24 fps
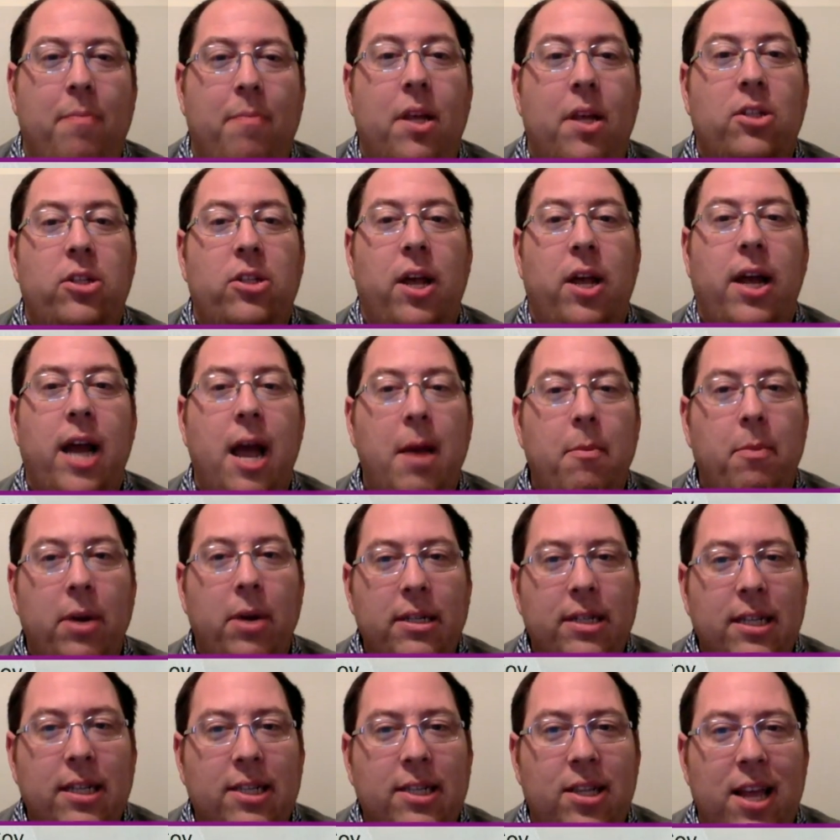So that kind of
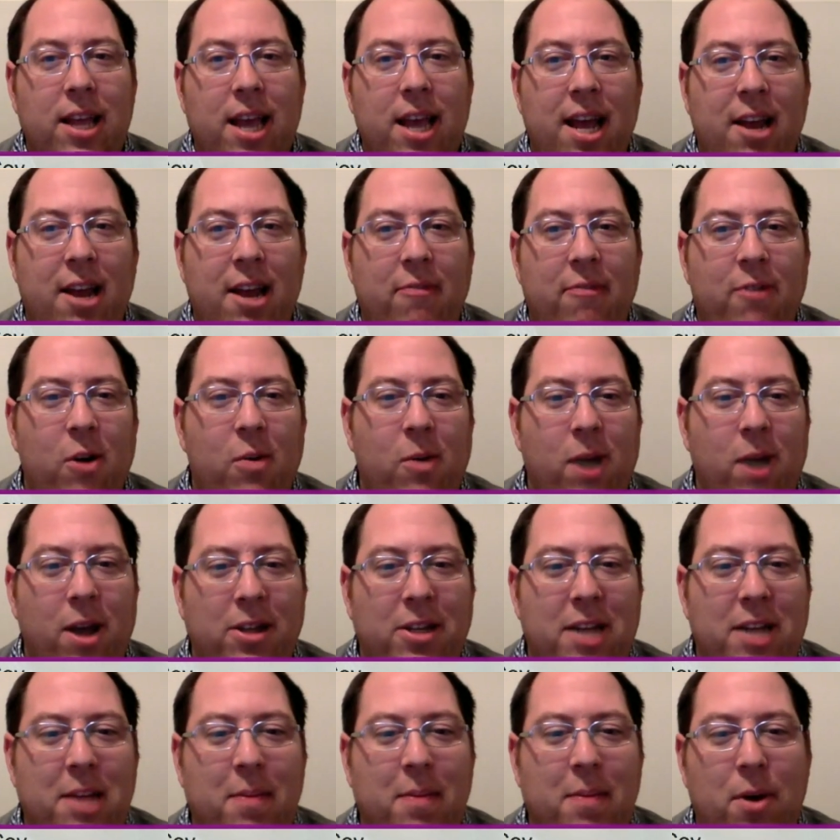brings us to the end of our
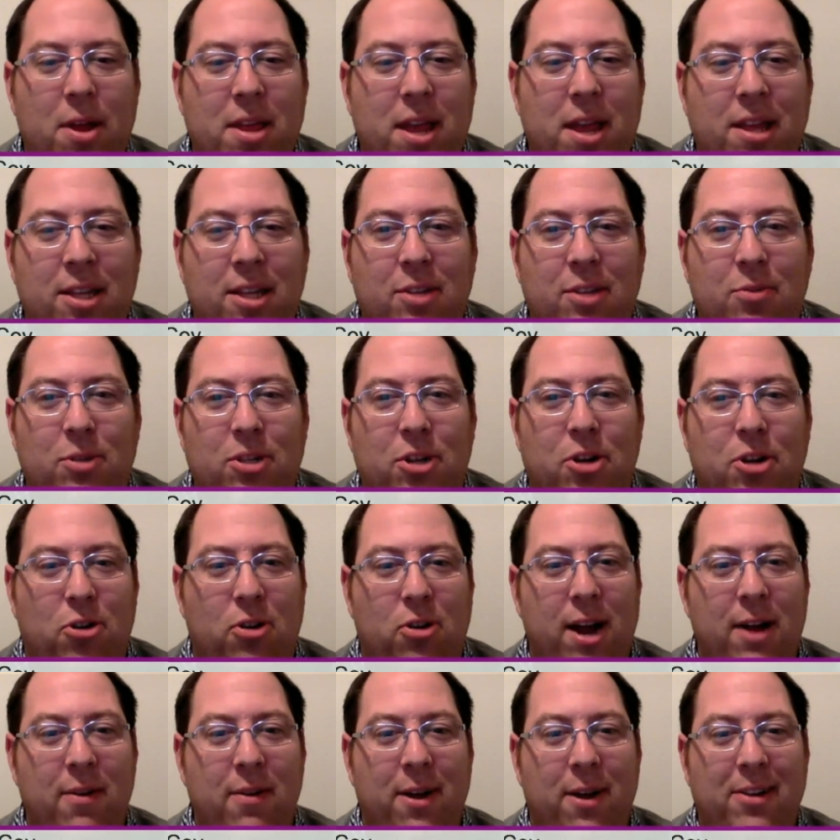roundtable. I thought this was a
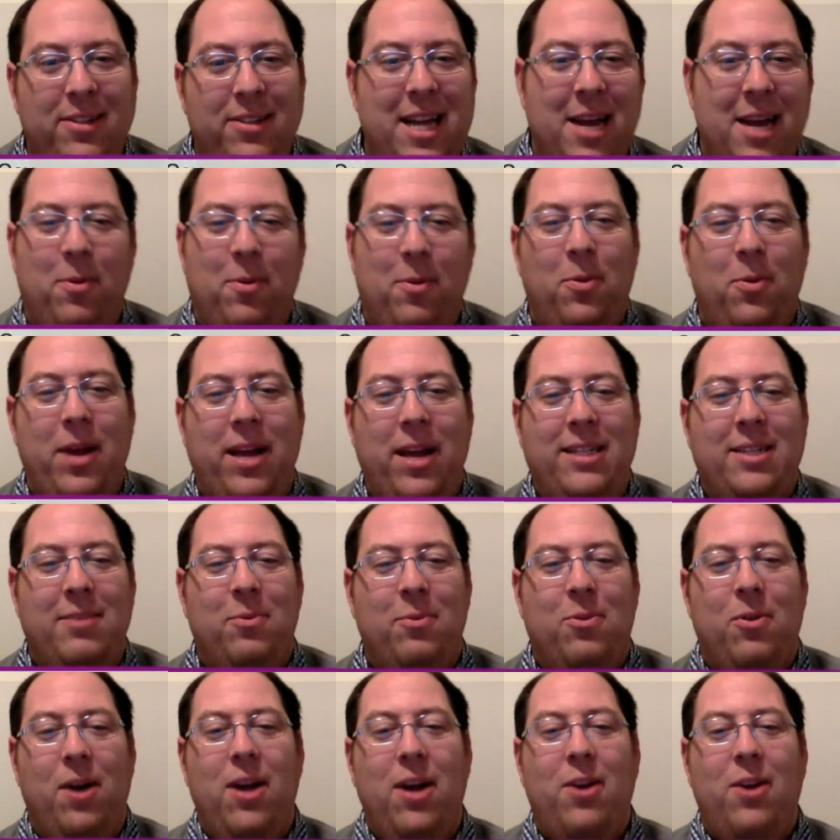great roundtable. We had
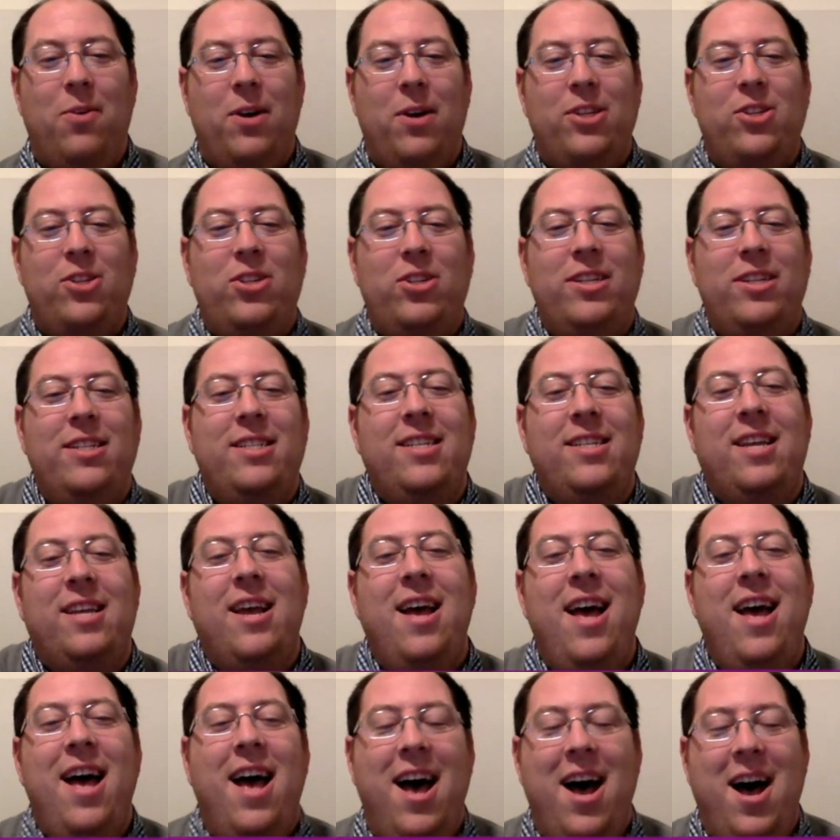some great questions,
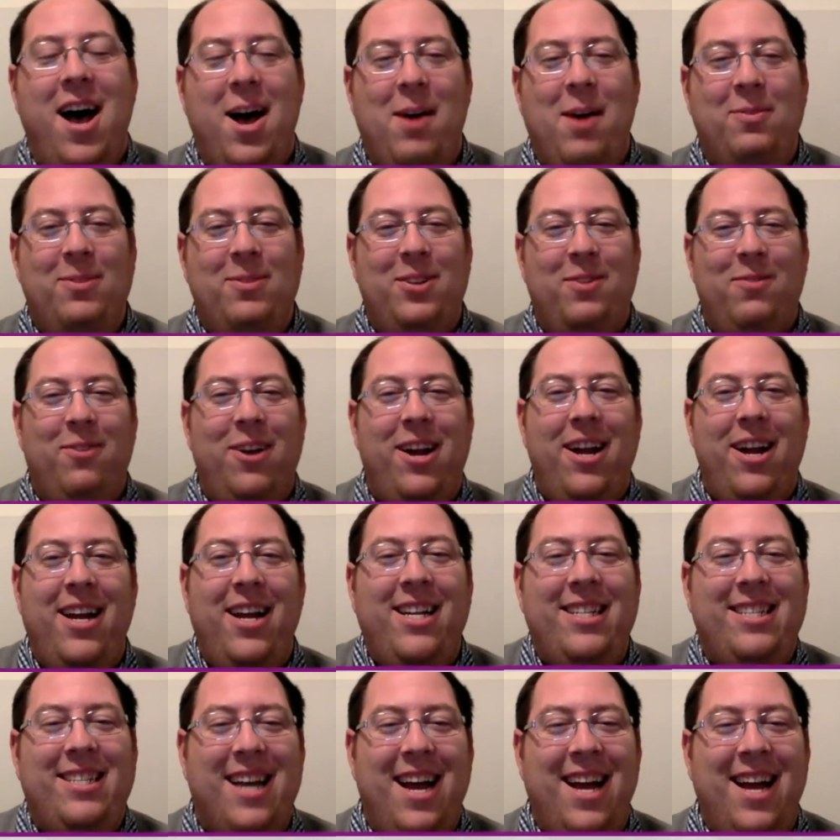so very
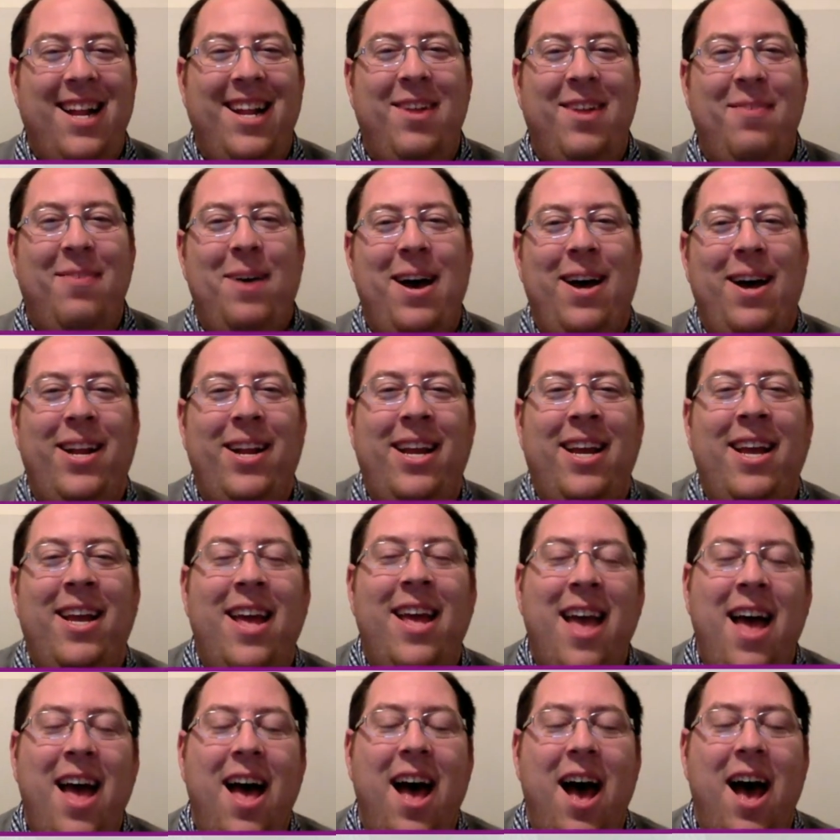excited about it.
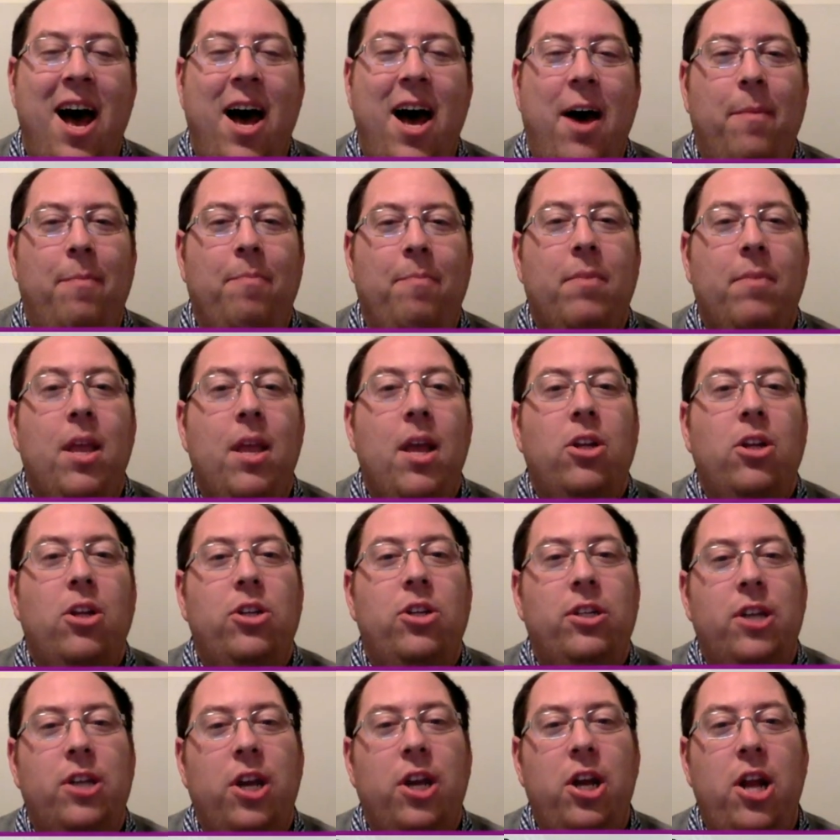
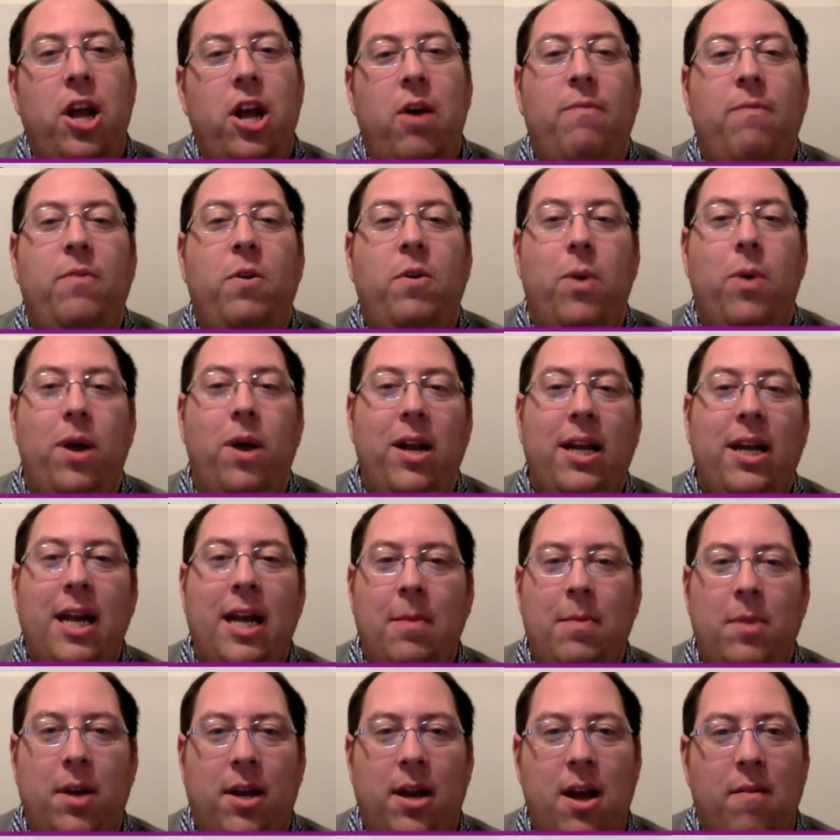Just so you know, if you want to
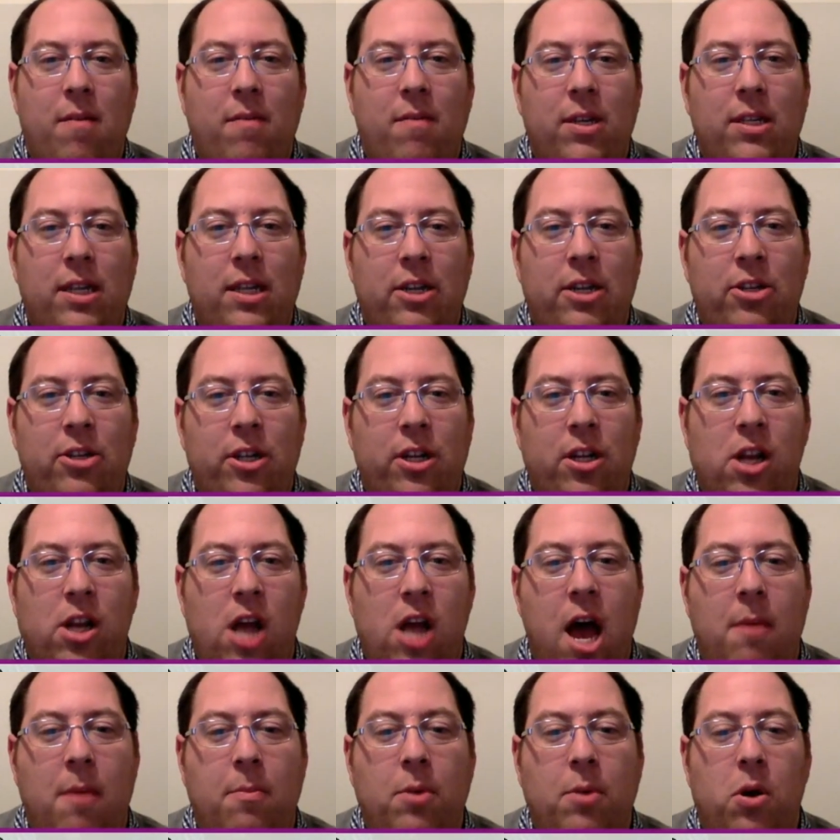keep the conversation
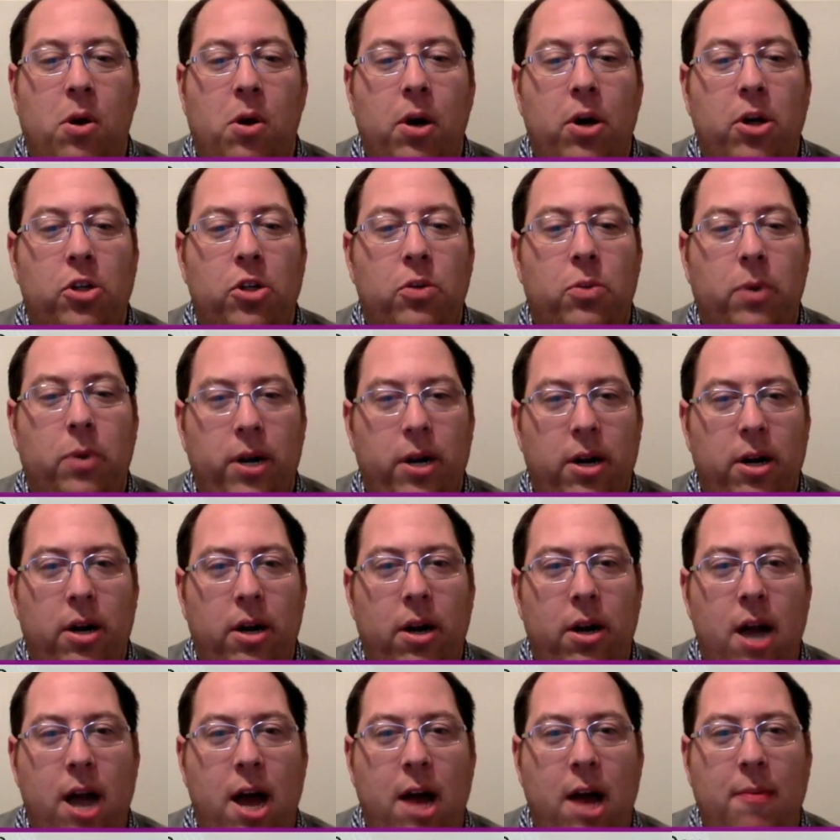going on
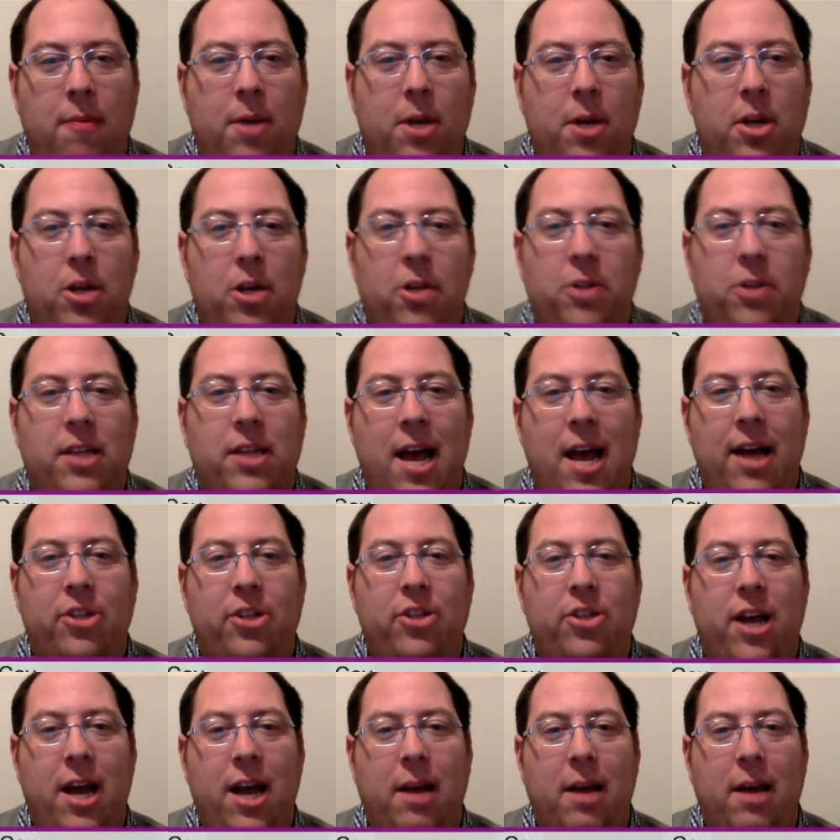Twitter, you can use the
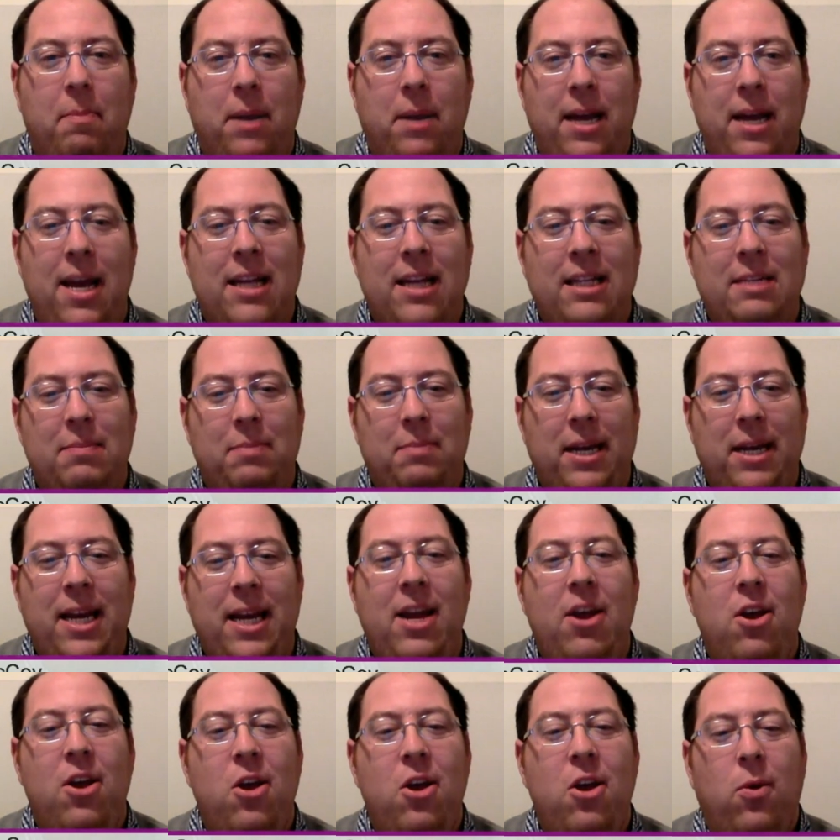hashtag
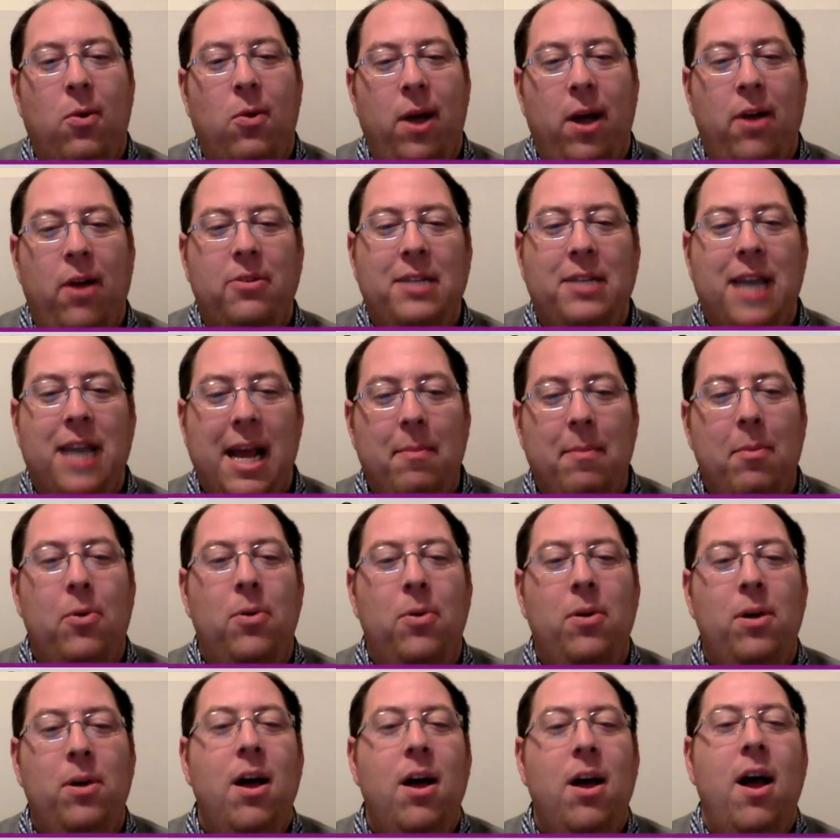PSP Roundtable.